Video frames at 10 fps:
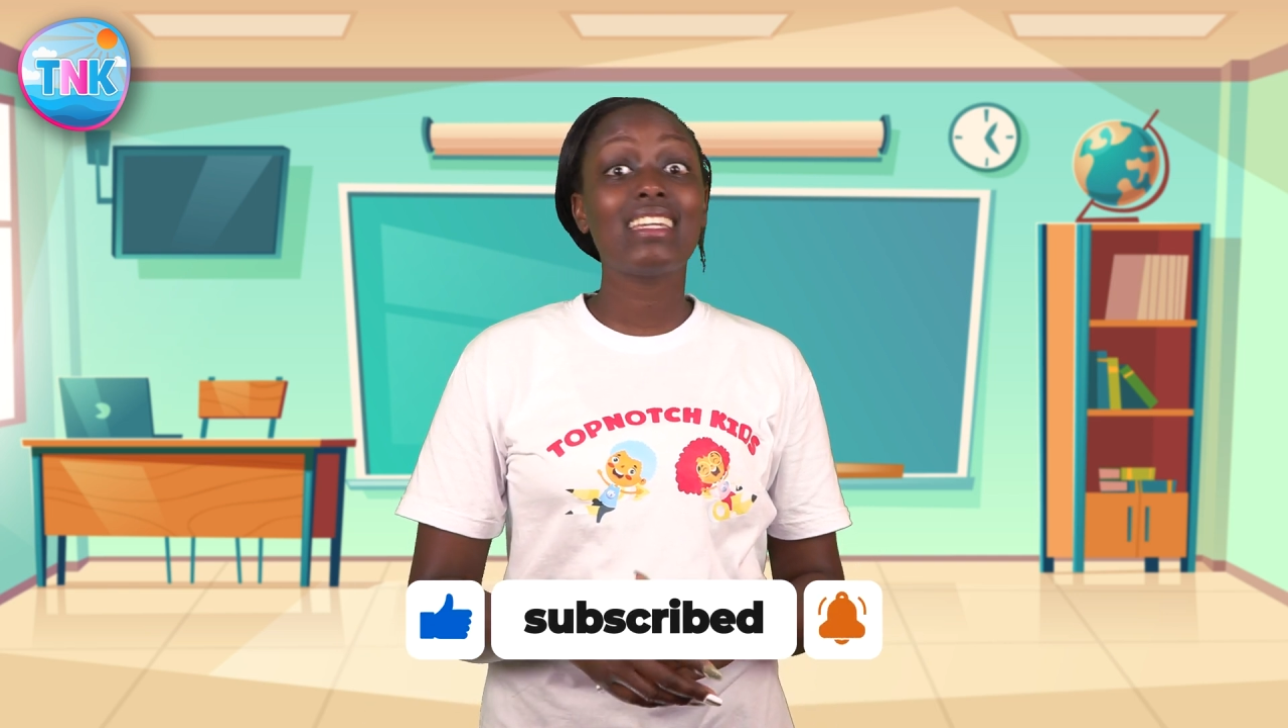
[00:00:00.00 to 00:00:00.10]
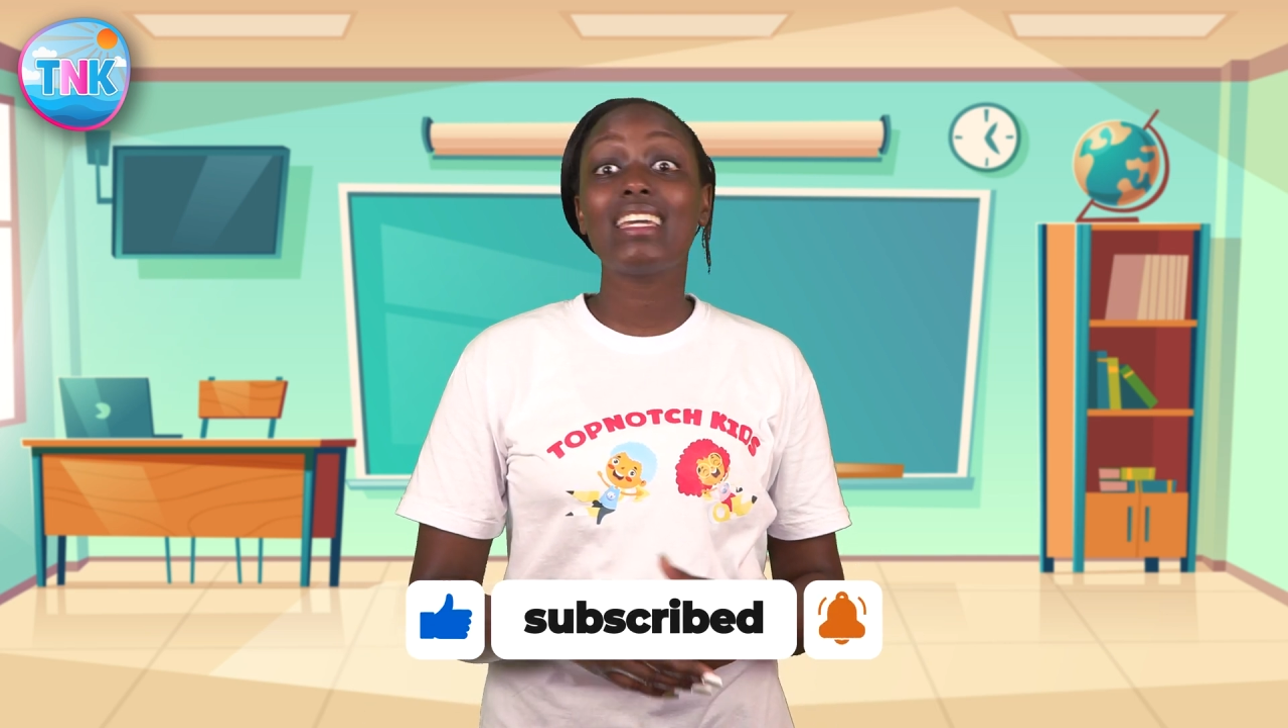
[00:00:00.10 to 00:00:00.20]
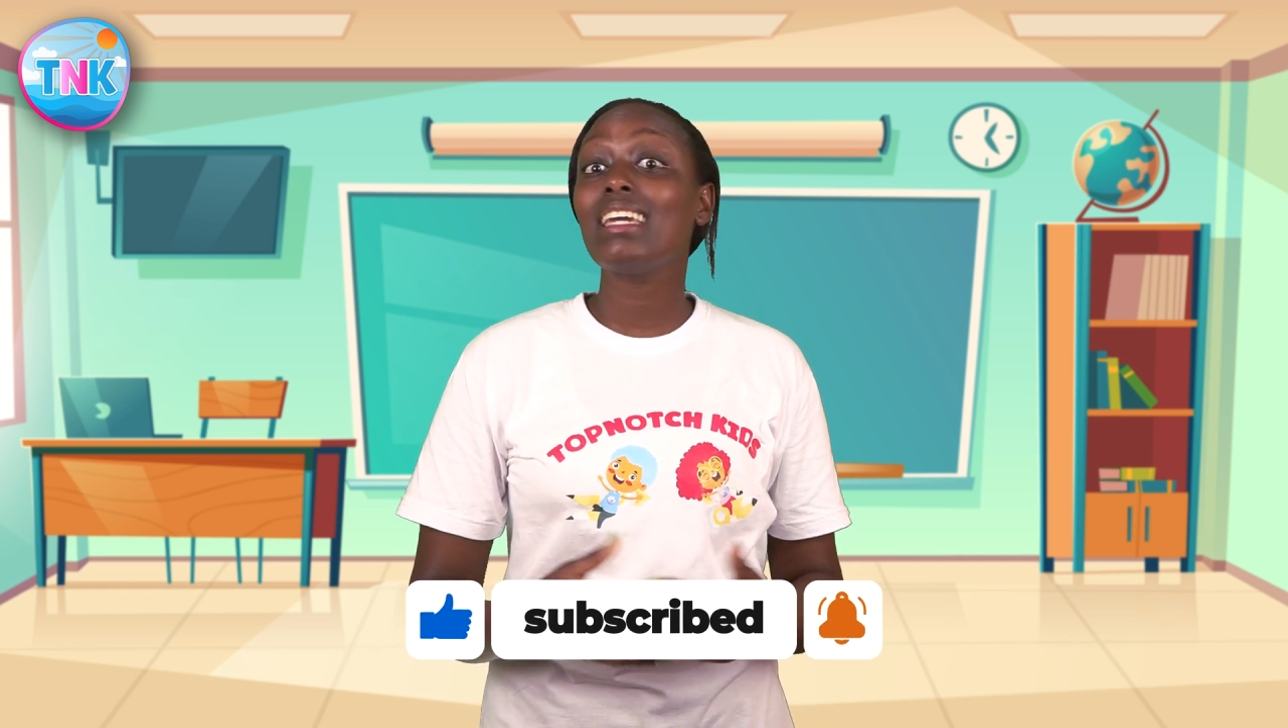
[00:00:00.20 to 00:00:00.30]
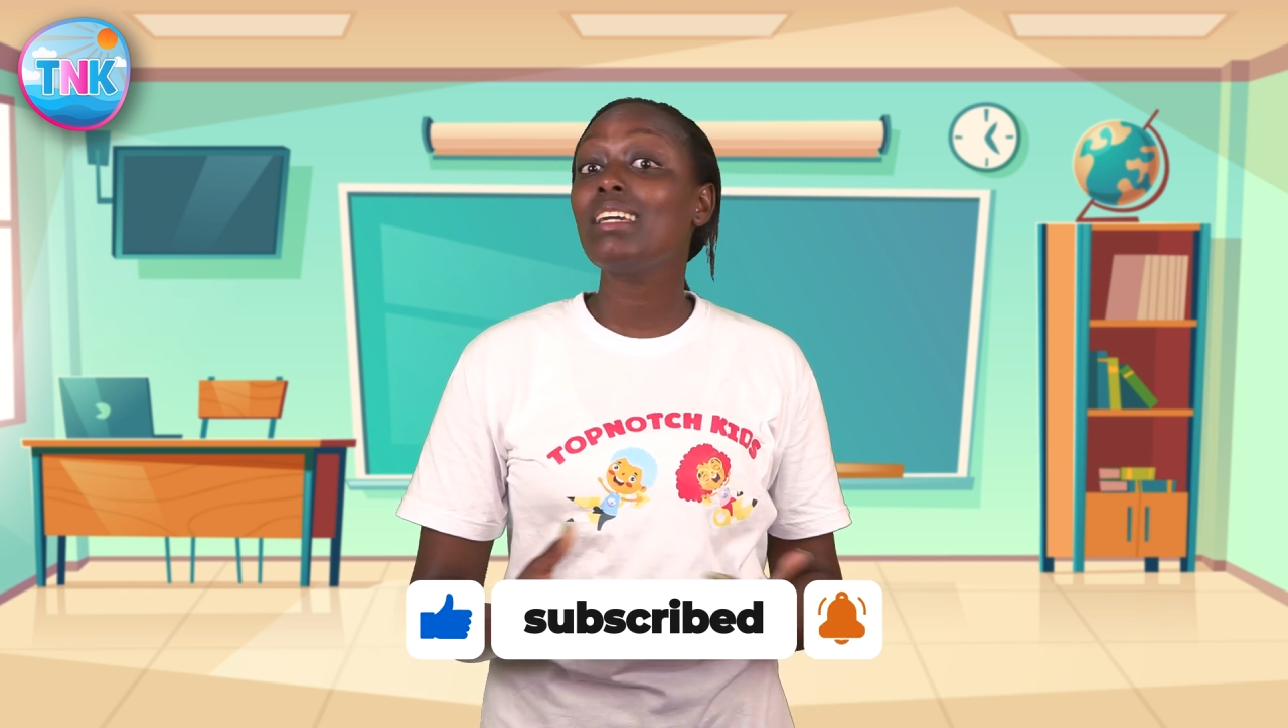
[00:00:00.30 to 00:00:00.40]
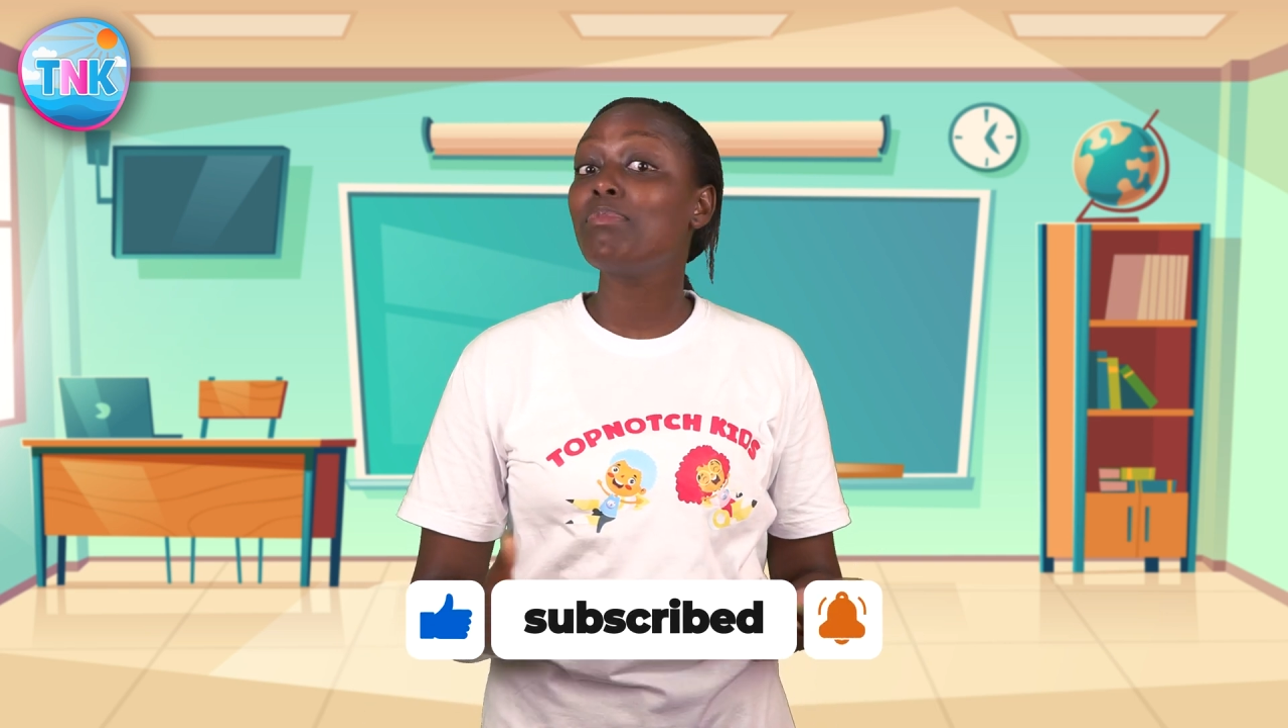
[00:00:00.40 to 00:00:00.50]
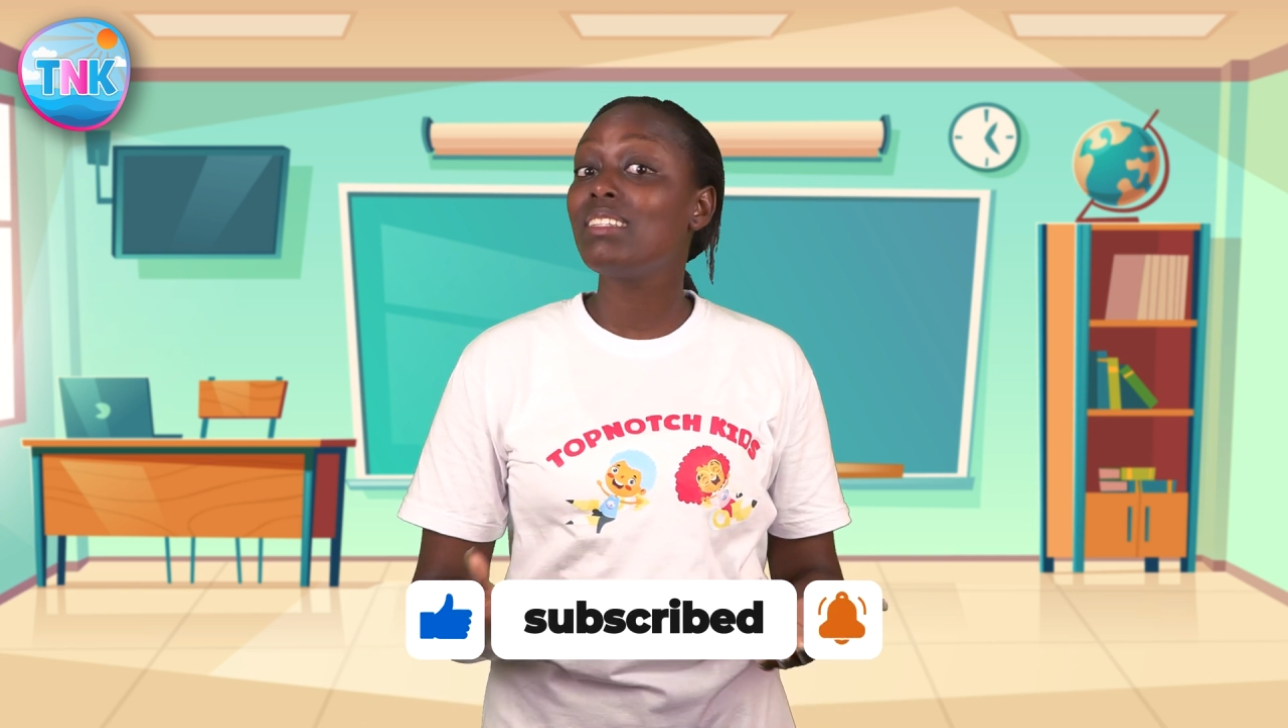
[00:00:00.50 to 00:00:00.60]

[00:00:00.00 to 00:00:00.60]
keep